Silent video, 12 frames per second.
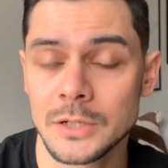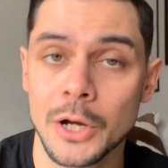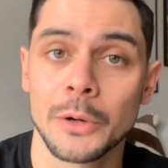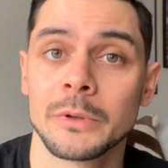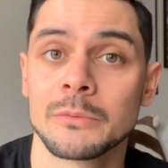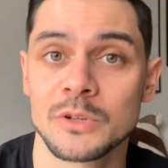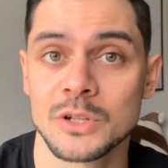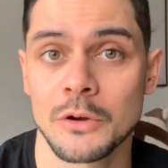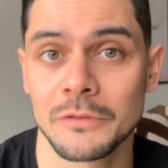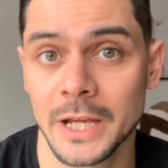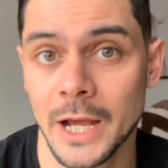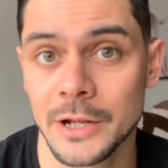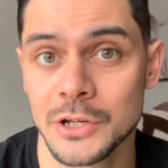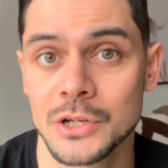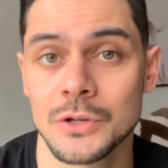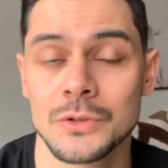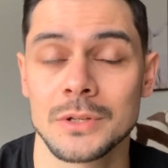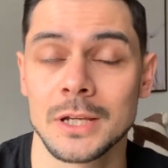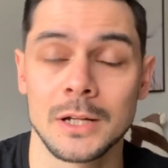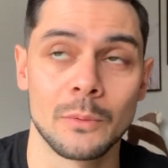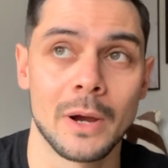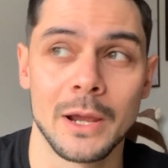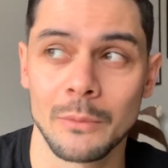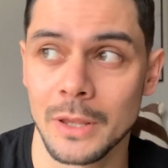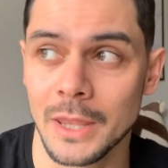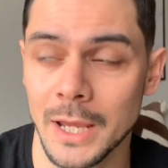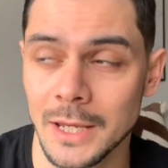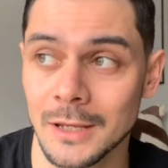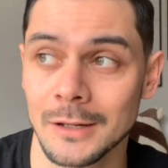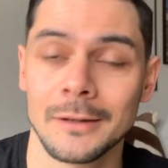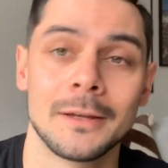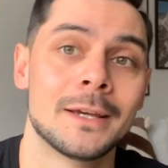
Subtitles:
to help them resolve their gut issues in a way where they can